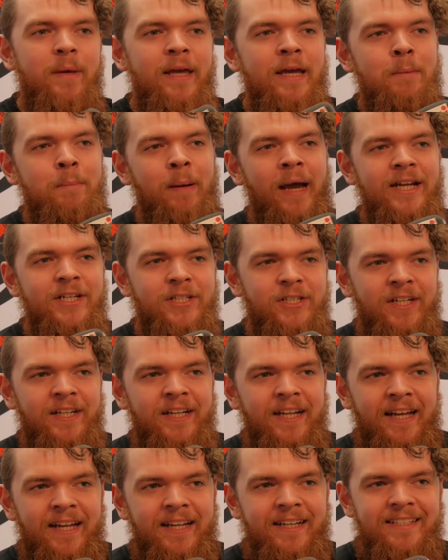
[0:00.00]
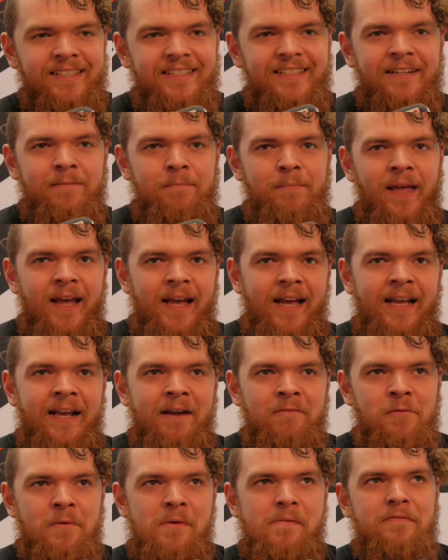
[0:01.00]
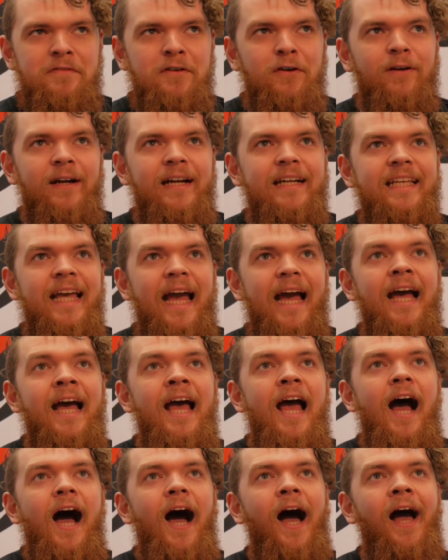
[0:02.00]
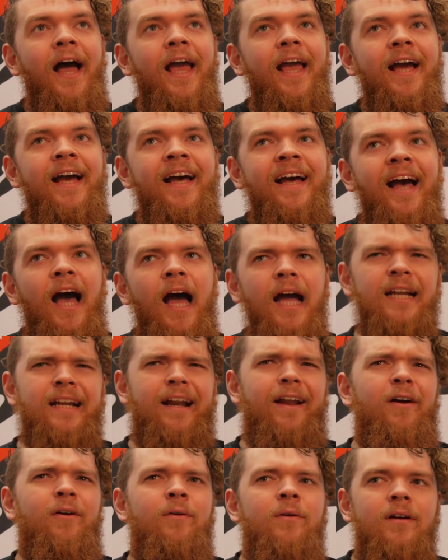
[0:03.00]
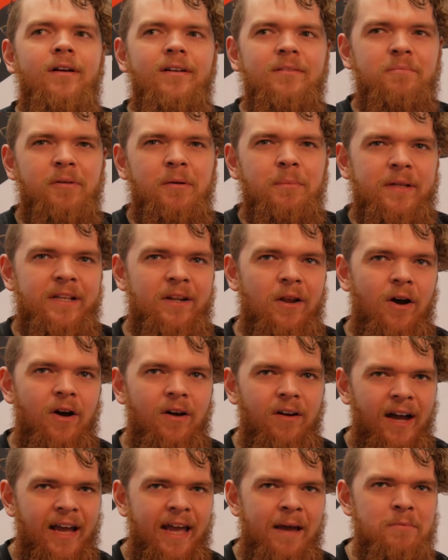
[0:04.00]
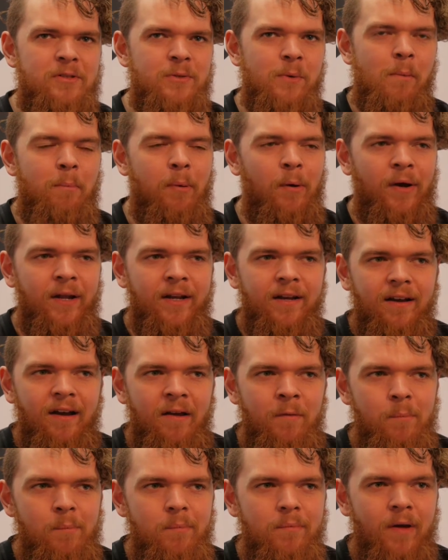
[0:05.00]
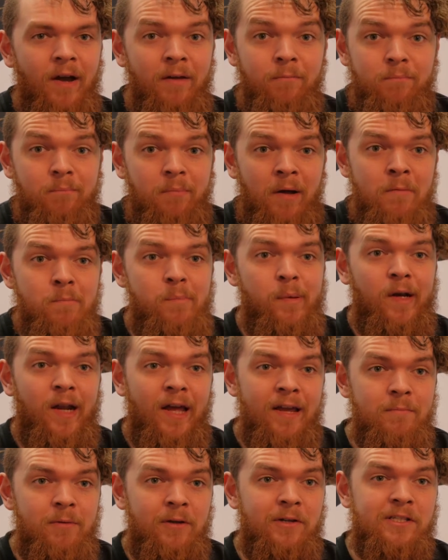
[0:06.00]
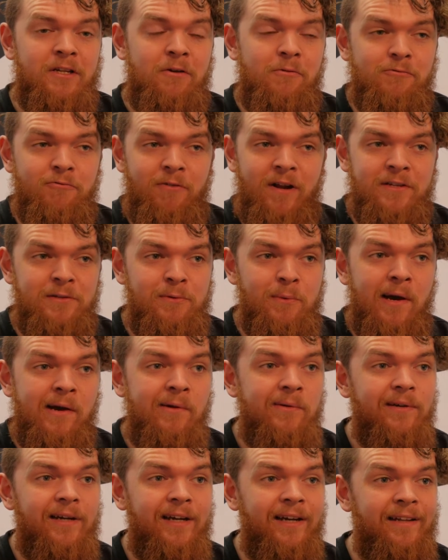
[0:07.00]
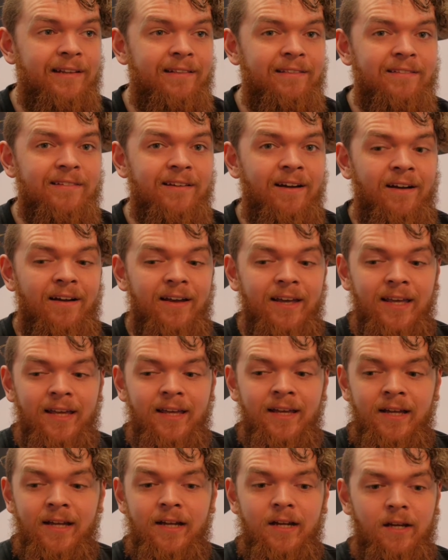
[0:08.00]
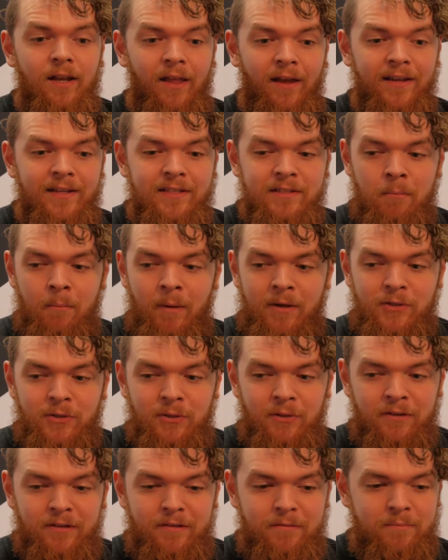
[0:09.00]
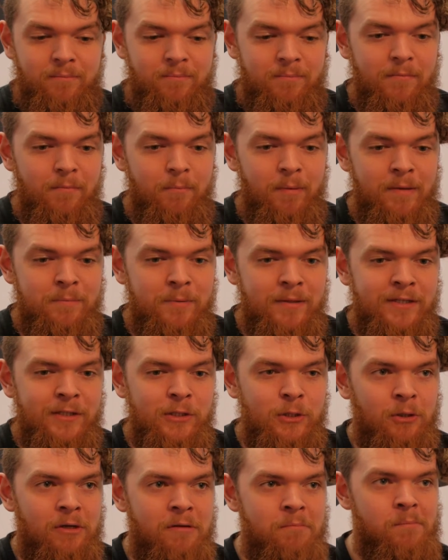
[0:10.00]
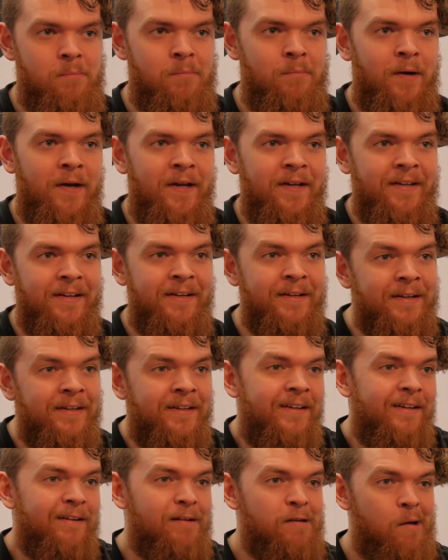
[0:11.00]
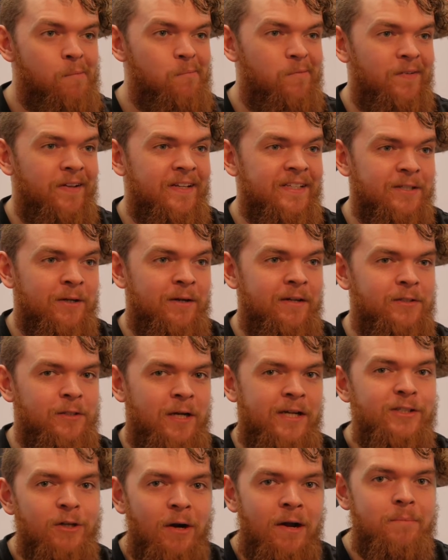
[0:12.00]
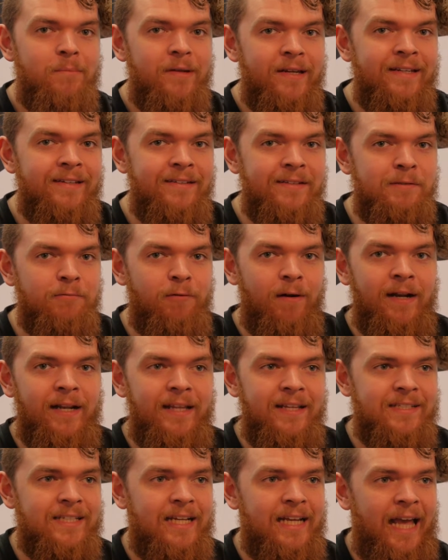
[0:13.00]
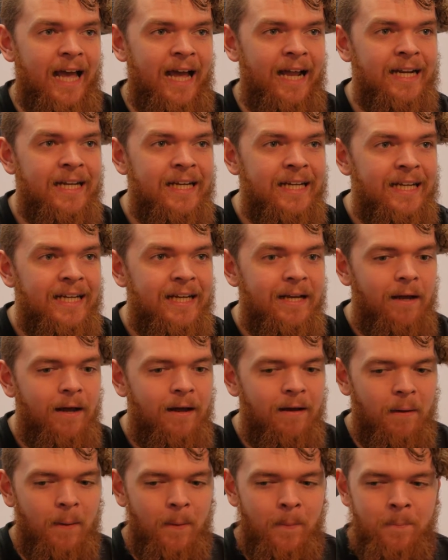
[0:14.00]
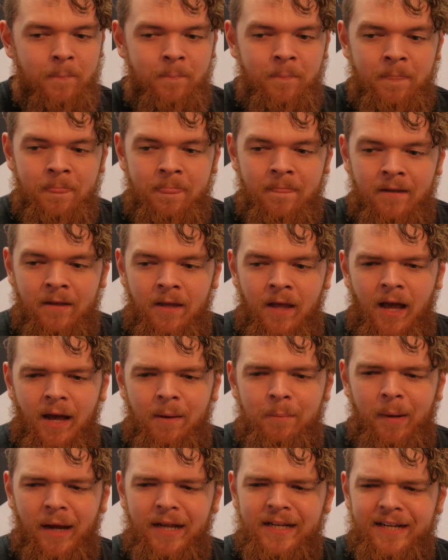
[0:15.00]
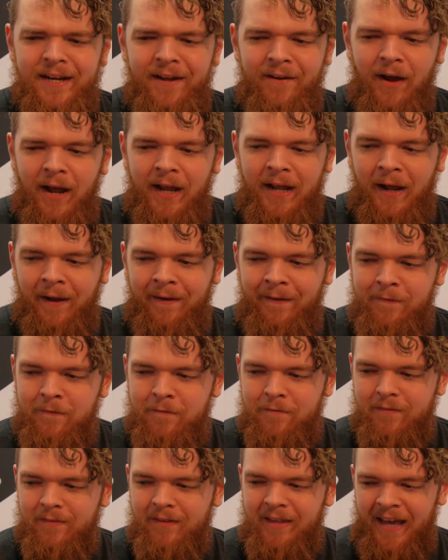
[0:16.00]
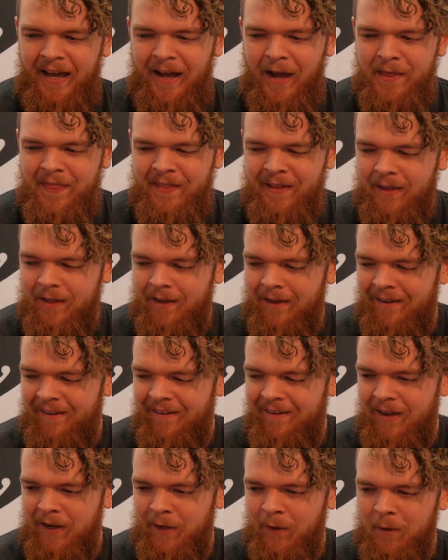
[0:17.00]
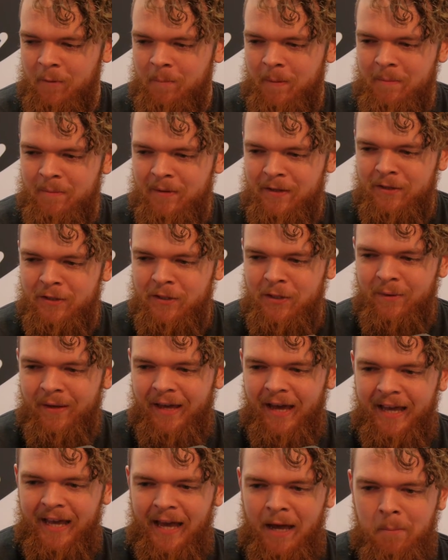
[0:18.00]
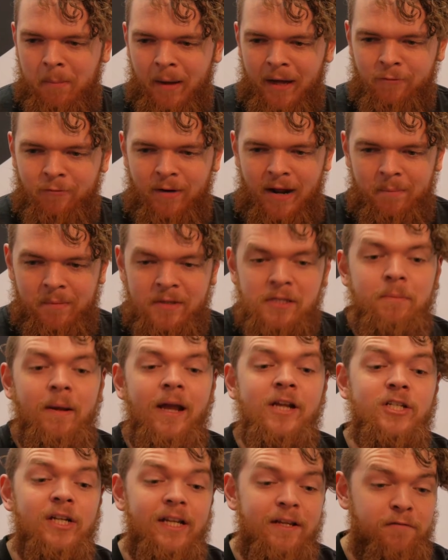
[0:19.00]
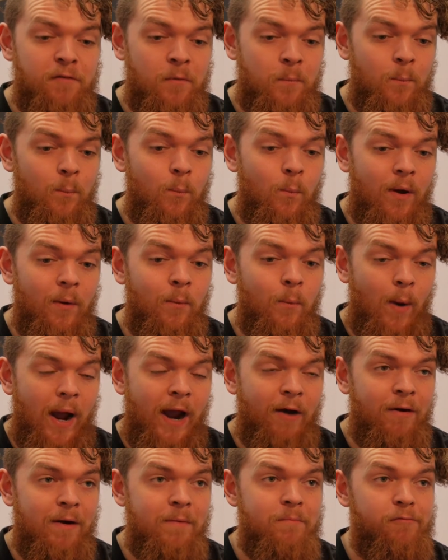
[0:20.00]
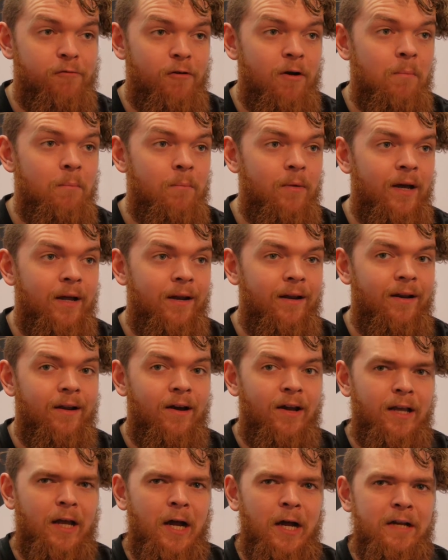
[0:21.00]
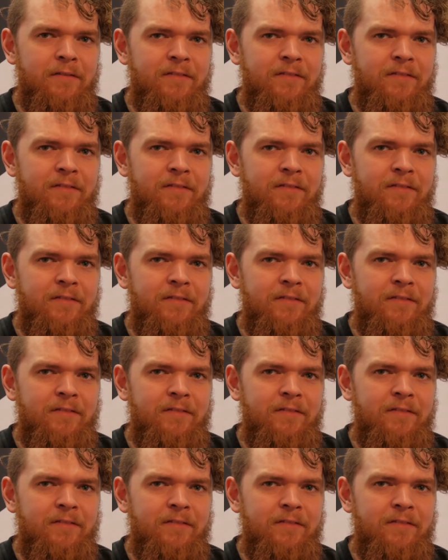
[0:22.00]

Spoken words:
being patient, and hating everyone for it. Yeah, I don't know. Probably not. I am to a point. I'm polite because I was raised well, and I like to make sure that people enjoy my company. So I try and be as friendly as I can. But I don't know. I think a lot of people in the UK get a bad rep, especially from where I'm from, and I kind